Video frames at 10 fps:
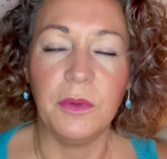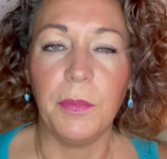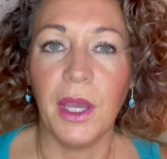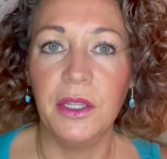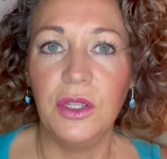
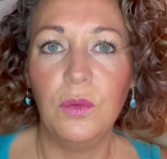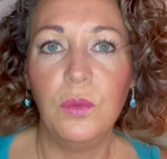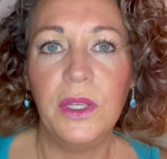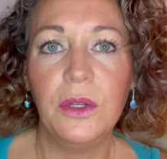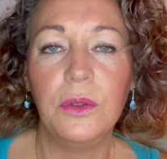but
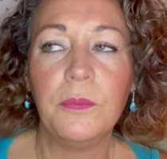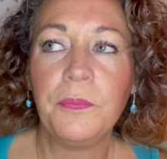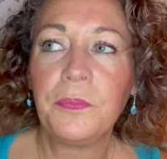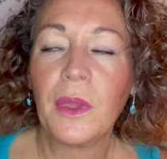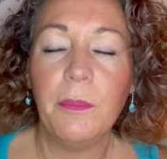
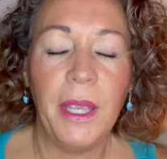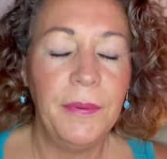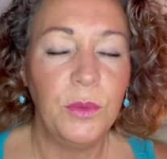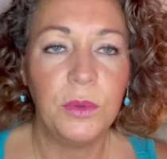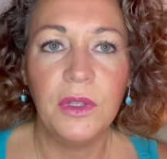
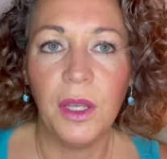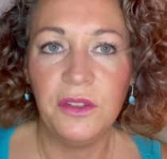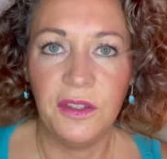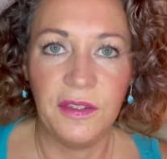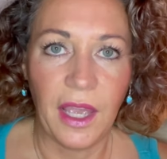people will
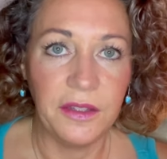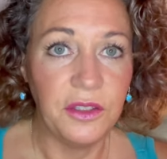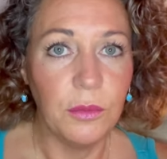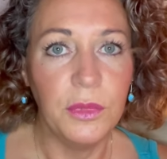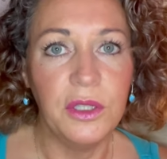notice it as
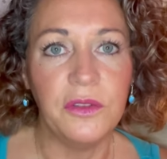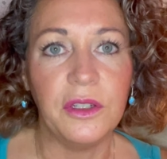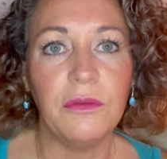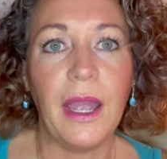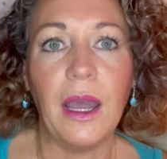you're moving
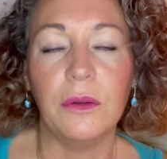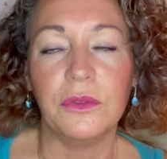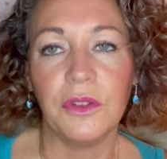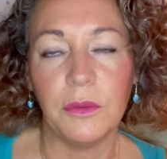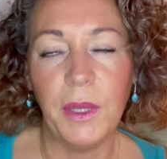around.